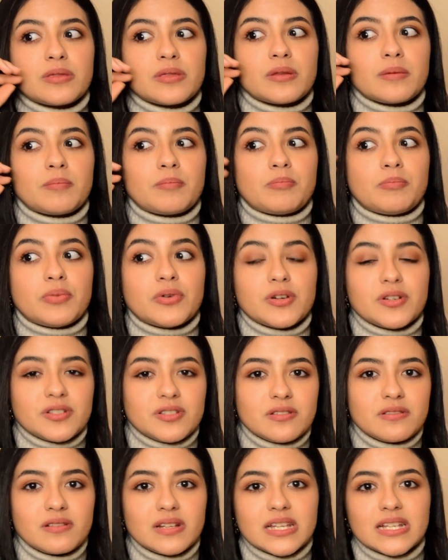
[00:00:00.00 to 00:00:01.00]
the
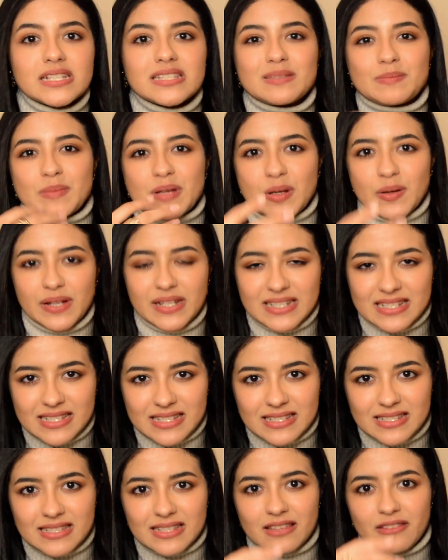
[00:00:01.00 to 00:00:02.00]
personal
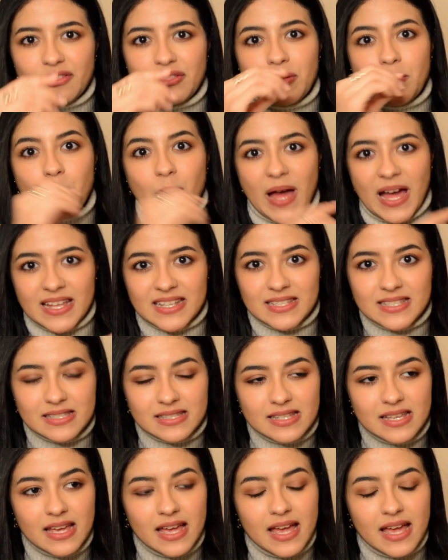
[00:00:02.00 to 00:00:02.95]
experiences in the past,